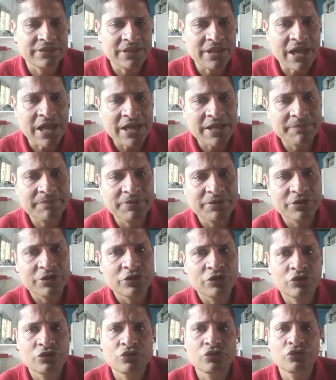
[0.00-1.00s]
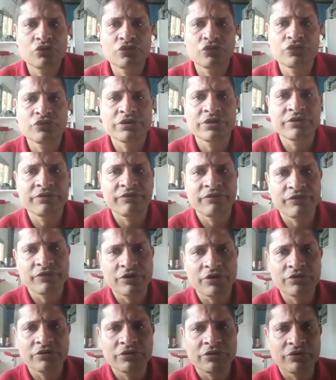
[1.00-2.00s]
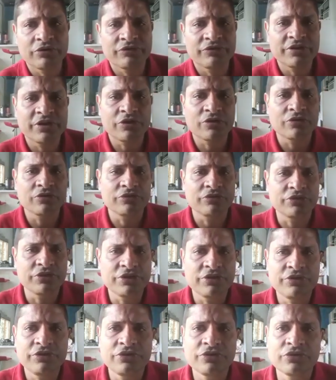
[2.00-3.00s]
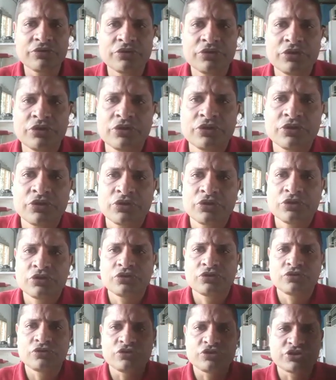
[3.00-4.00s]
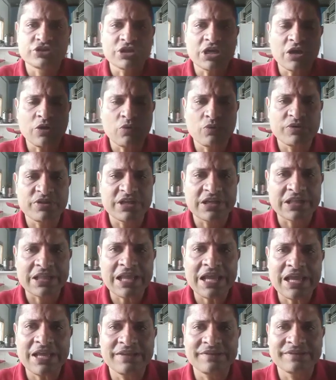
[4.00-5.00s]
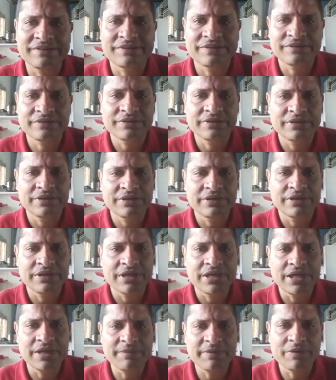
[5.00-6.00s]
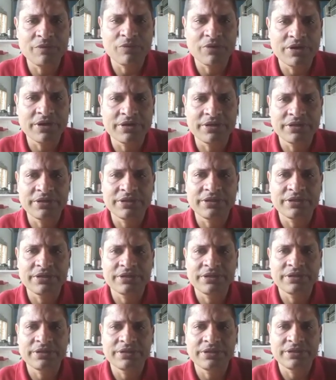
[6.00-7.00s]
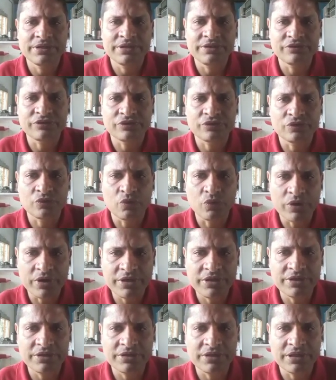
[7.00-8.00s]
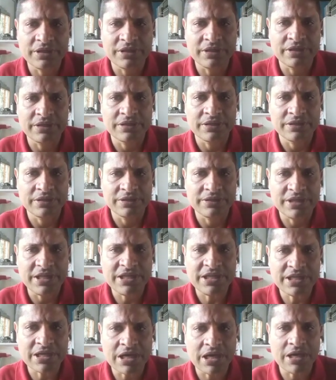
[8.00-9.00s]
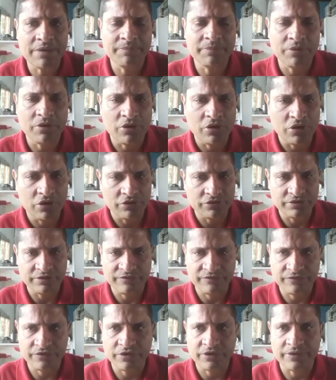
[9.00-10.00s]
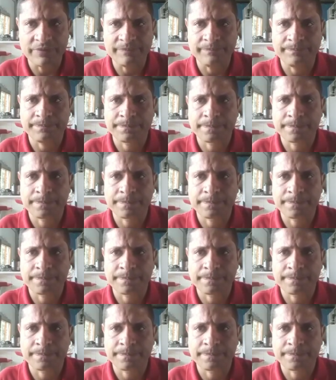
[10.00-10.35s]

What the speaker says: type to the front of the continue to chat with the class. Everyone is wearing the name cap on the front.